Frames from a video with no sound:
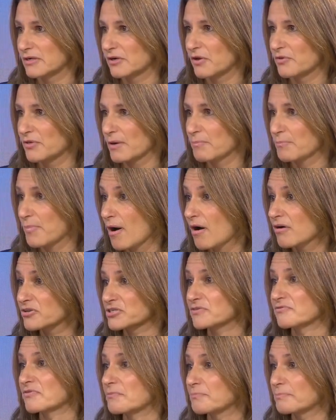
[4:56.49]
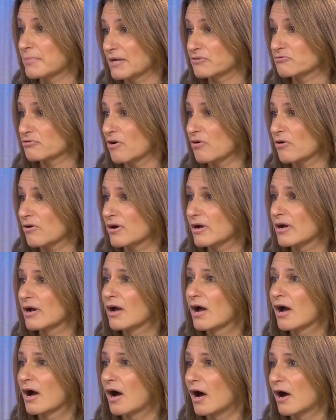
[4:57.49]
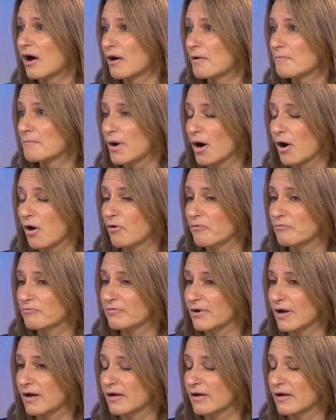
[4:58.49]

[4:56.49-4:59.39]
They're part of the bedrock of